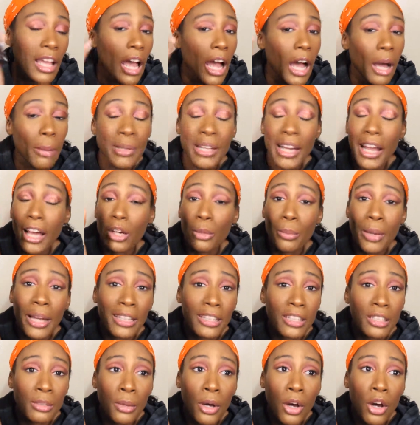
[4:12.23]
I mean, I don't buy
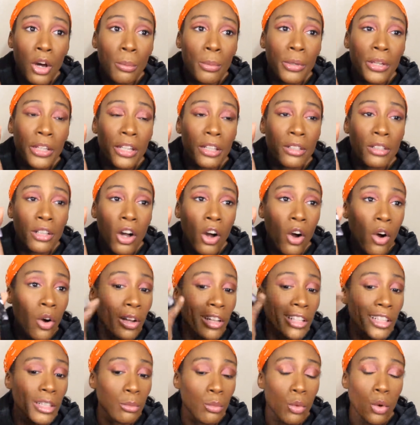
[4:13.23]
Linda Hallberg at all
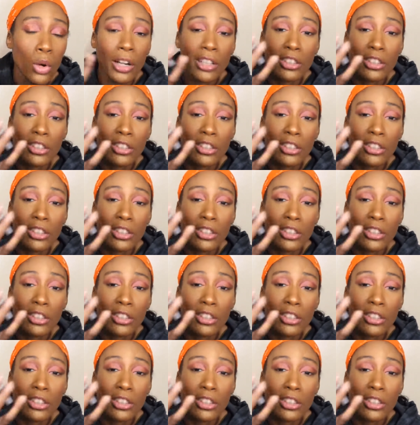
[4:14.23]
anymore.